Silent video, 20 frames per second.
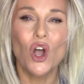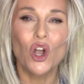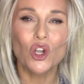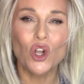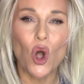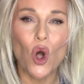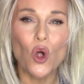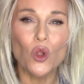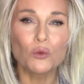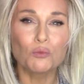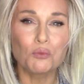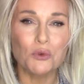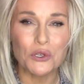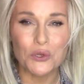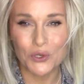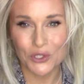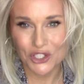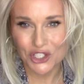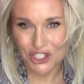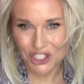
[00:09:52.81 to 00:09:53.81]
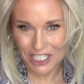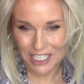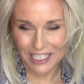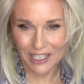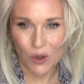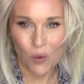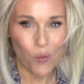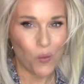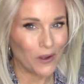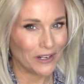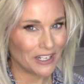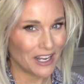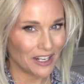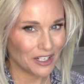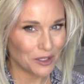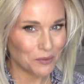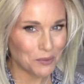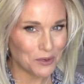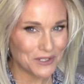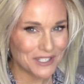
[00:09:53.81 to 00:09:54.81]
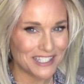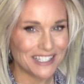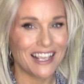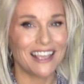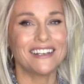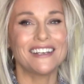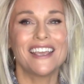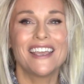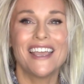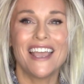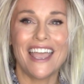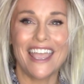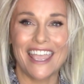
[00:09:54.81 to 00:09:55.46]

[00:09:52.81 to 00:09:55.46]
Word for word: Cold Brew Chic 100%